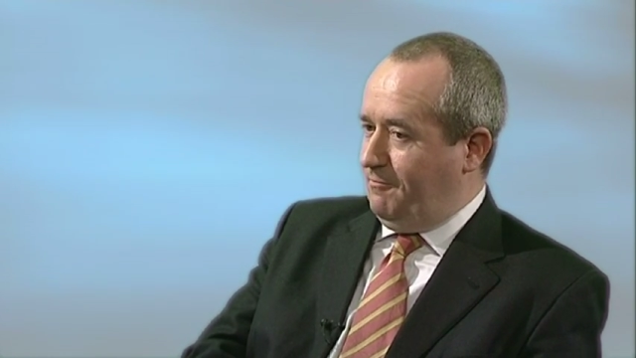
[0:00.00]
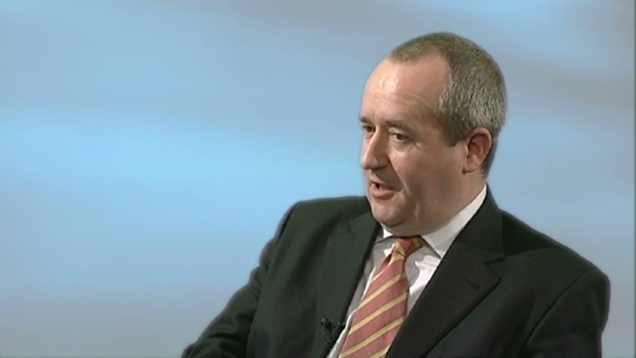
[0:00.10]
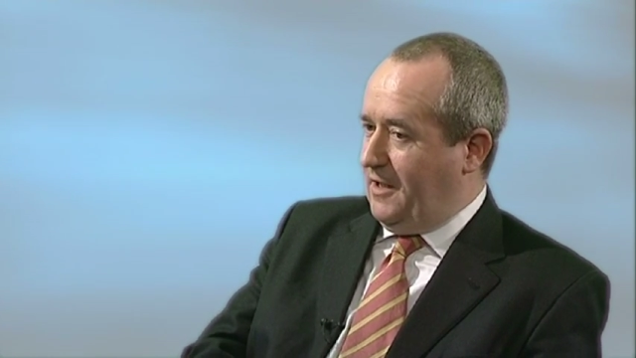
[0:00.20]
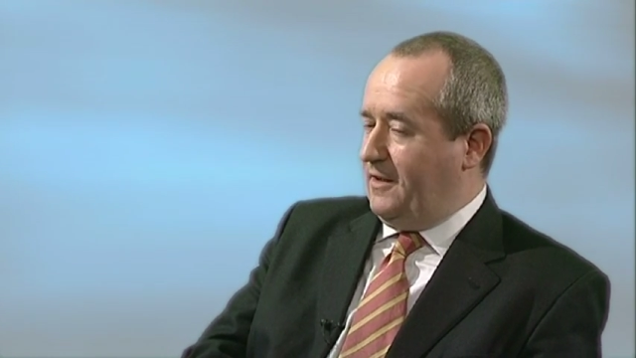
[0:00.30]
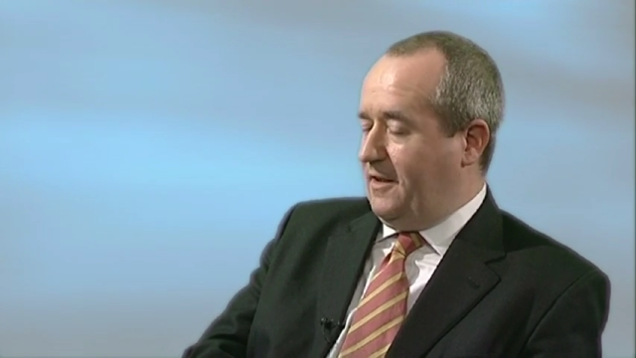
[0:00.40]

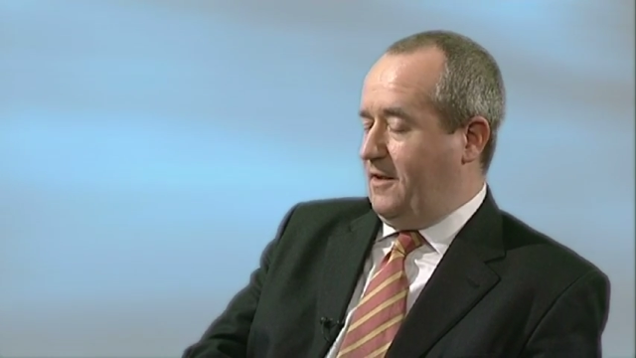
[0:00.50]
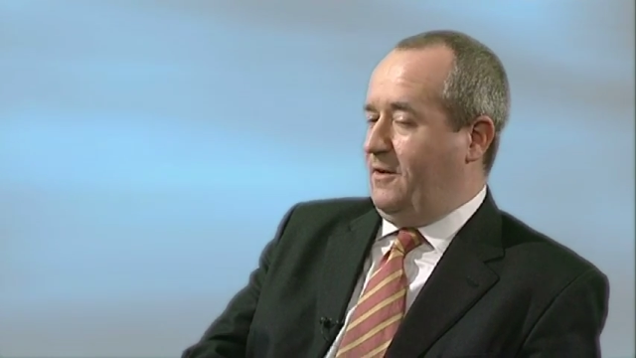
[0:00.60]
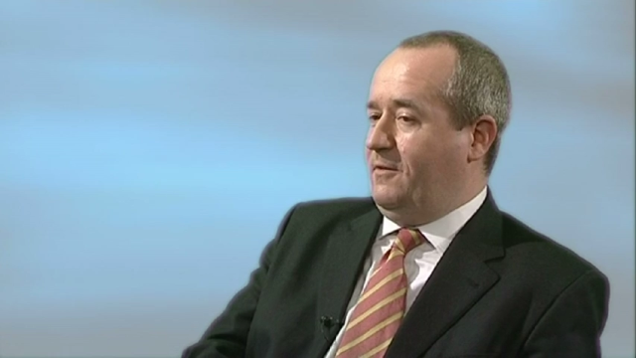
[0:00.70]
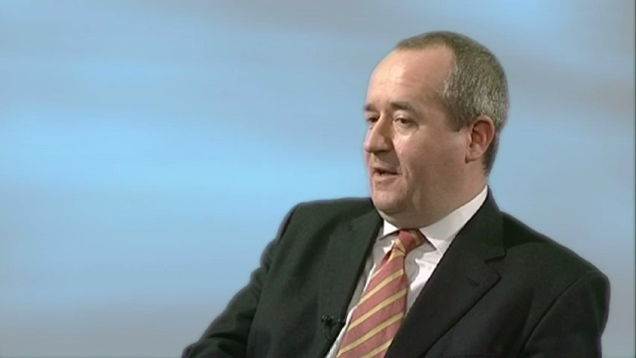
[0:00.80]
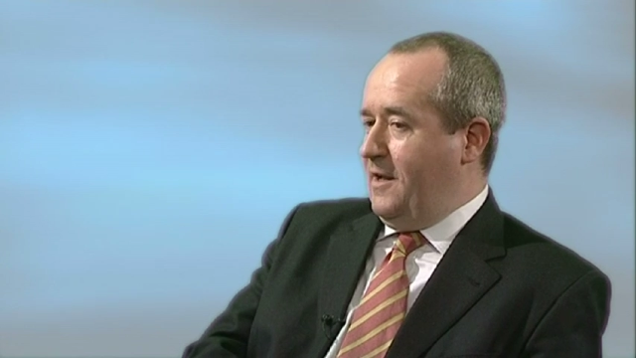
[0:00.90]
been in the
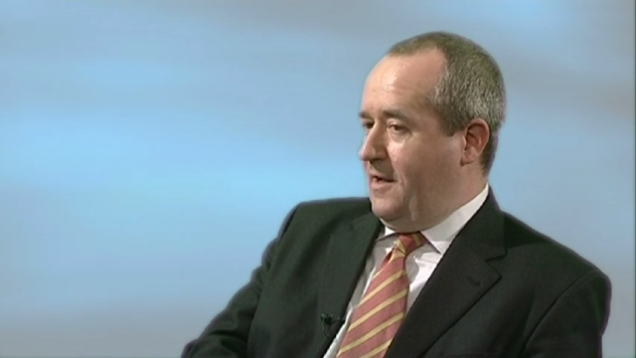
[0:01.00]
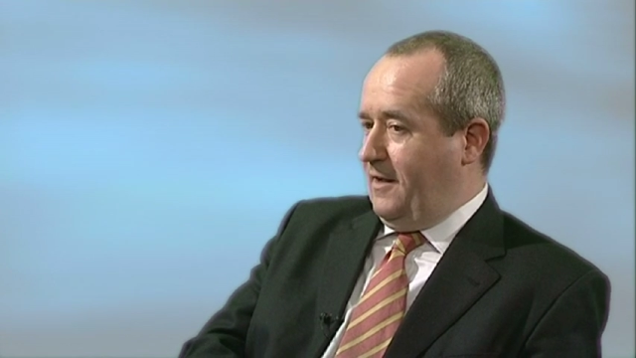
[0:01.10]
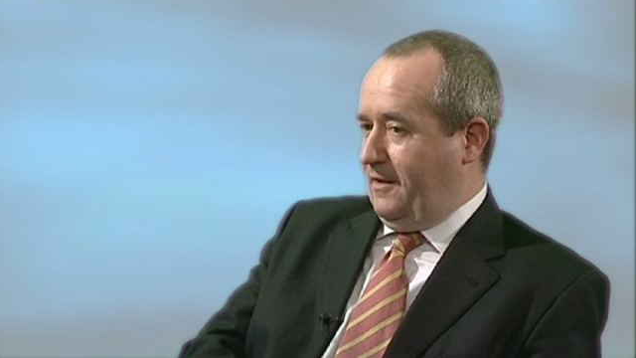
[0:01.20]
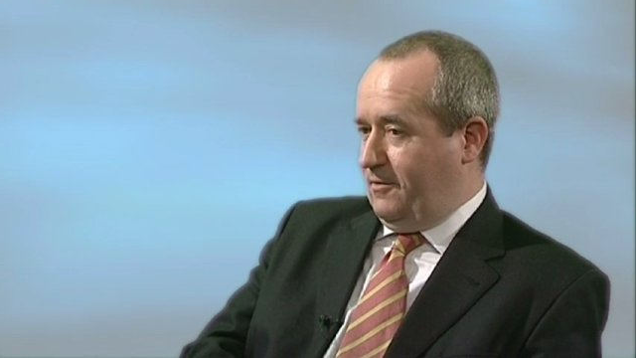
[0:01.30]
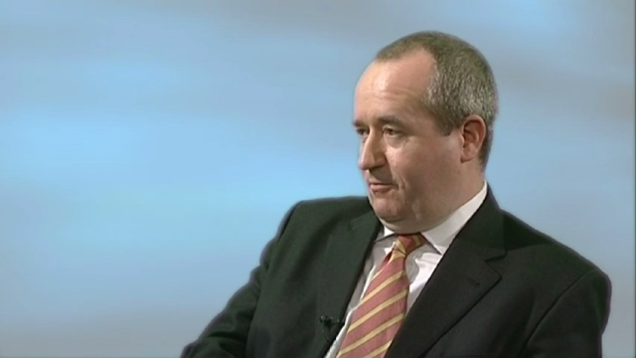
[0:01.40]
year
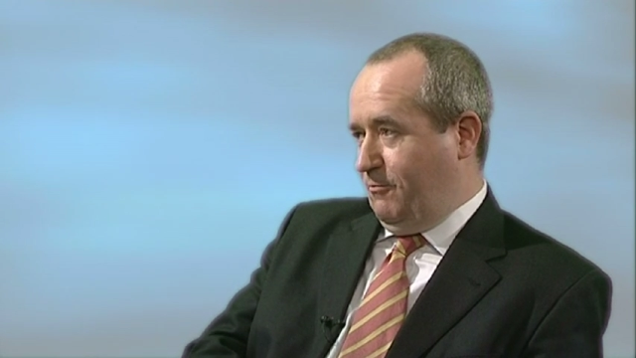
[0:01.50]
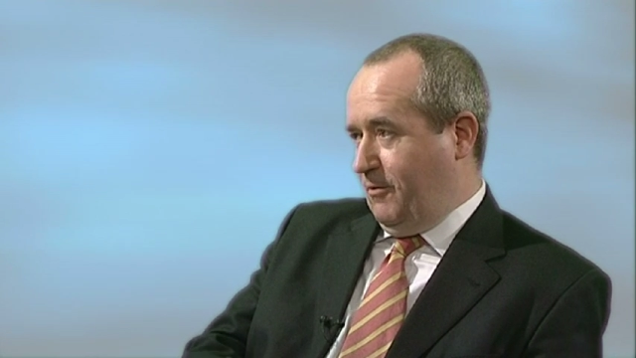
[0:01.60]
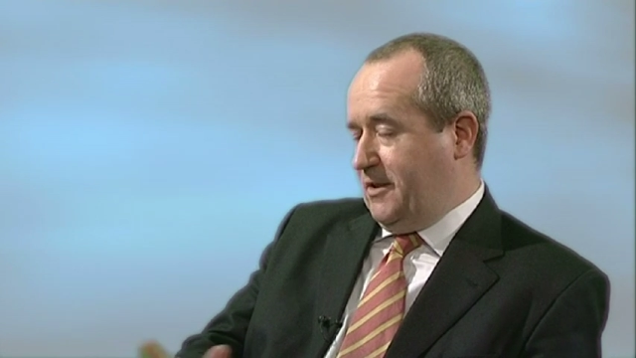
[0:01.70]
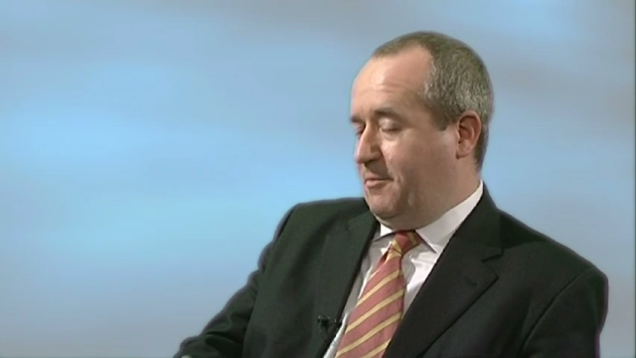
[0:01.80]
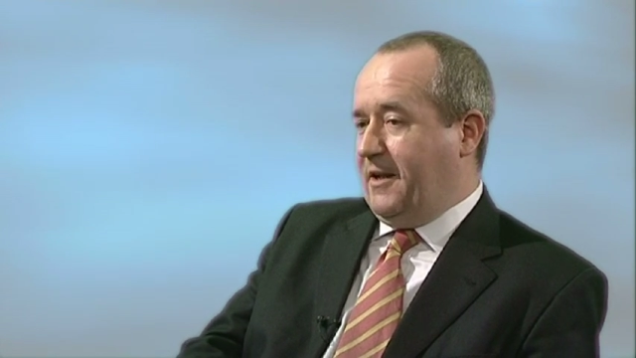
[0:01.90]
and
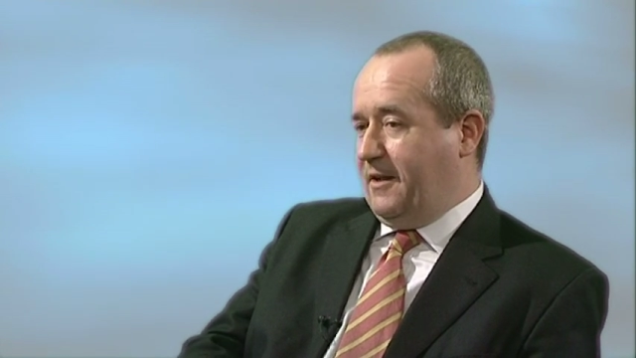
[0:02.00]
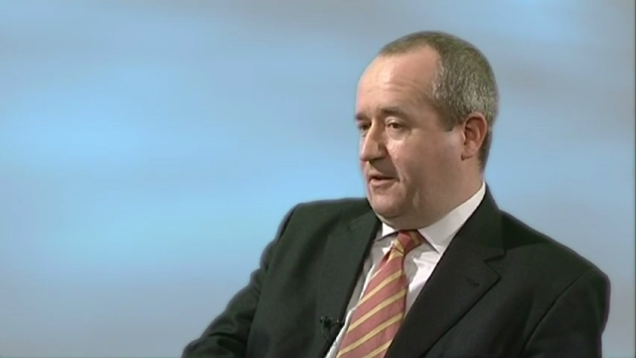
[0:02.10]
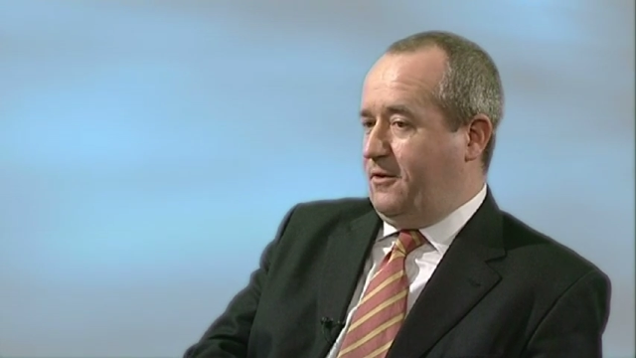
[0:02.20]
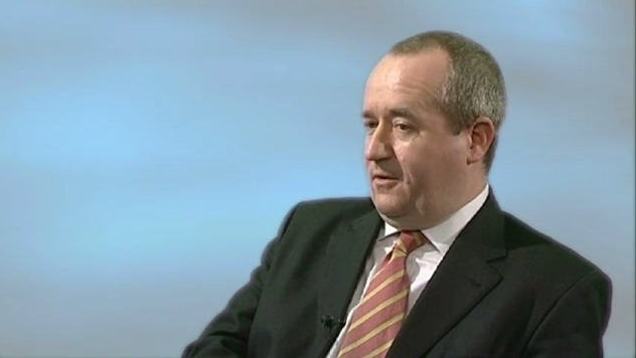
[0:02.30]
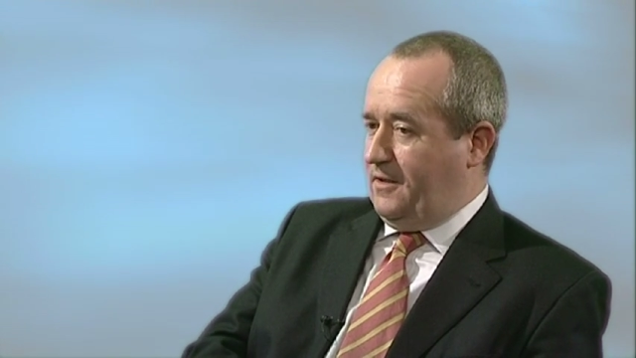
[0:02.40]
what you plan
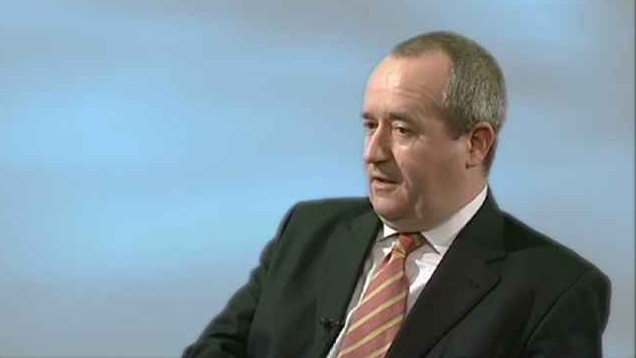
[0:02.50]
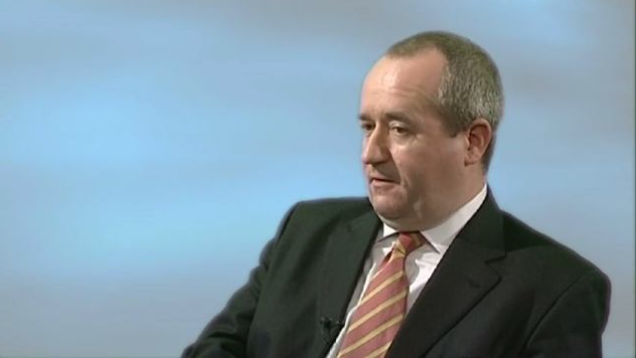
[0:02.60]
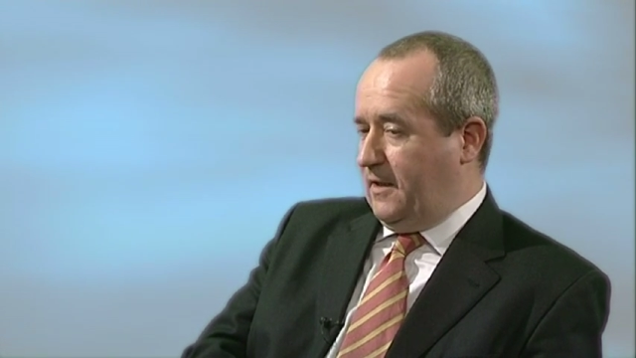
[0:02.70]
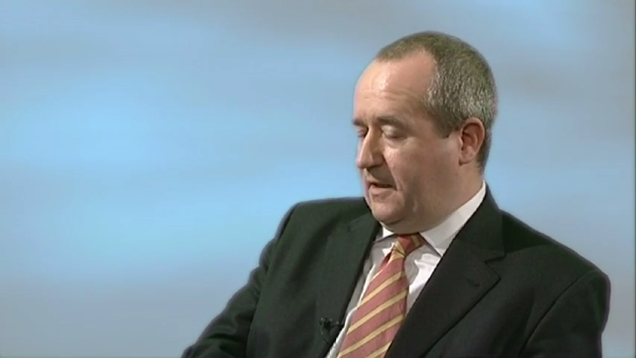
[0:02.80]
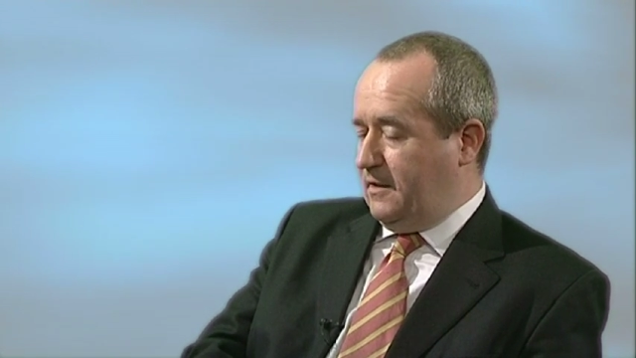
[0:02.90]
to do in the
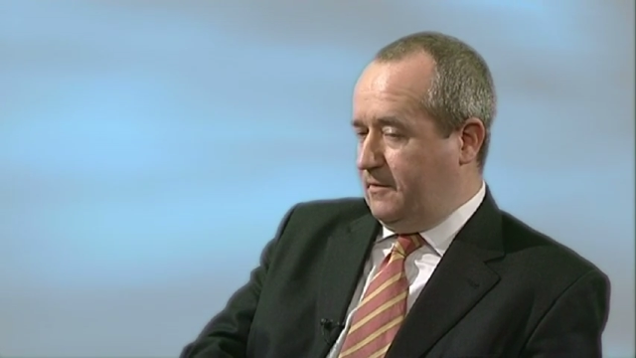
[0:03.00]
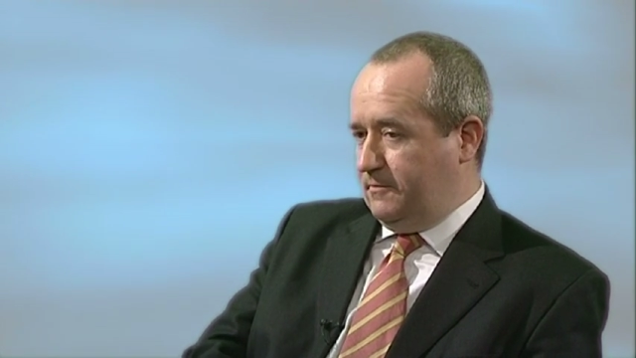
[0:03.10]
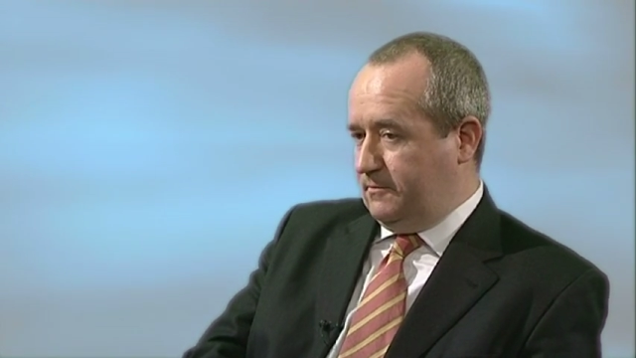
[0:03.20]
year ahead.